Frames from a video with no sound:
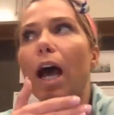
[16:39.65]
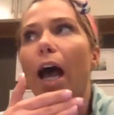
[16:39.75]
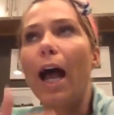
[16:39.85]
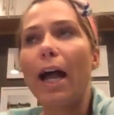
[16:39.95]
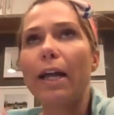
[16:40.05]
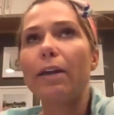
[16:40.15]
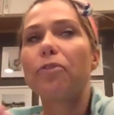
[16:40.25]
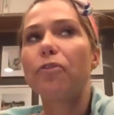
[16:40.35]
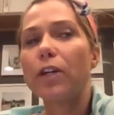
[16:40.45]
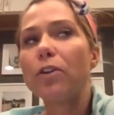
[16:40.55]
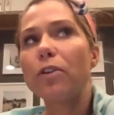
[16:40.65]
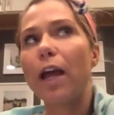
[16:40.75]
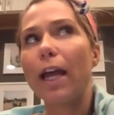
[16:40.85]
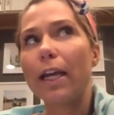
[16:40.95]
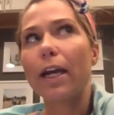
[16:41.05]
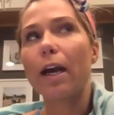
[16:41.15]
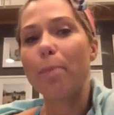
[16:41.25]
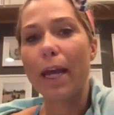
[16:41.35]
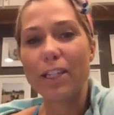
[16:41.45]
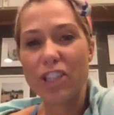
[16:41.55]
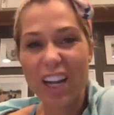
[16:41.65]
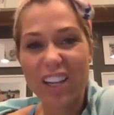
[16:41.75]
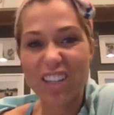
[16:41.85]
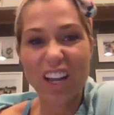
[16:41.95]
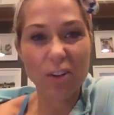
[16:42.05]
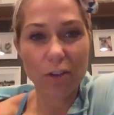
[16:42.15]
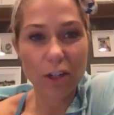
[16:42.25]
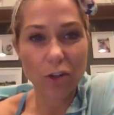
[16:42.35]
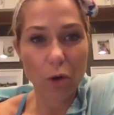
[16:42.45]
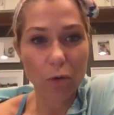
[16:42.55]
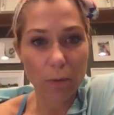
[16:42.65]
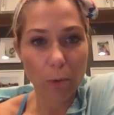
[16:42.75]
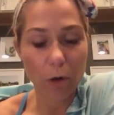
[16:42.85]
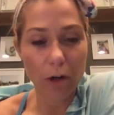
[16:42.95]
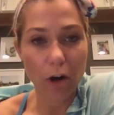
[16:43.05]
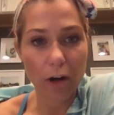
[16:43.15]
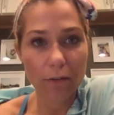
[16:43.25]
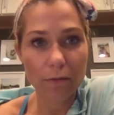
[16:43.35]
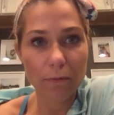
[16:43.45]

I feel like a paycheck is like an adult report card.